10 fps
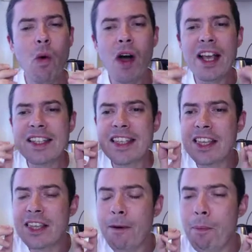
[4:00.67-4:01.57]
is
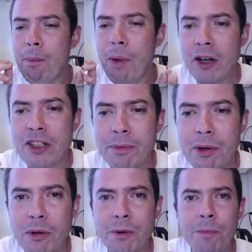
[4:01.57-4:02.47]
the
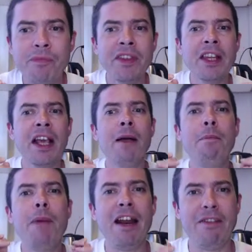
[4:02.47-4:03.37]
possible
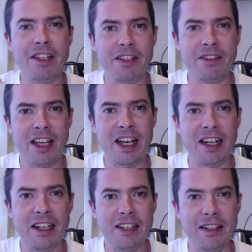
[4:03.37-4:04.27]
benefits of saying
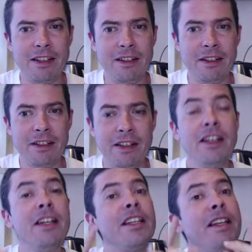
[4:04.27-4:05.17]
this?
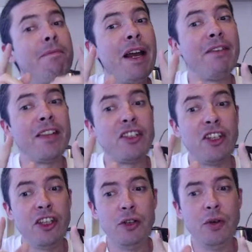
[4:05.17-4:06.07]
Is it benefits to
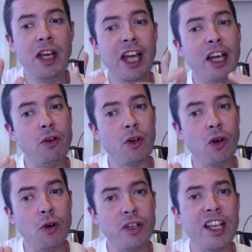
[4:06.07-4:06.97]
you and your
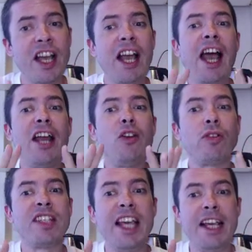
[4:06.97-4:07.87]
cause and your
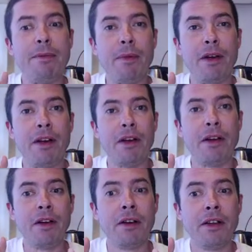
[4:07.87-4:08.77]
team?
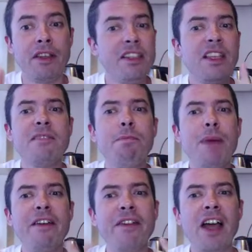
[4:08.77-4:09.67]
This doesn't
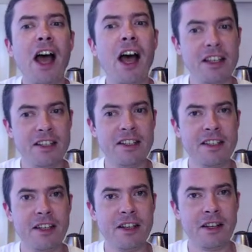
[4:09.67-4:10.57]
benefit us,
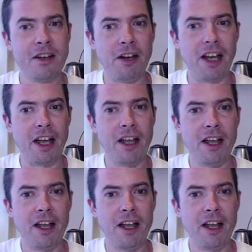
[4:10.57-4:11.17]
okay?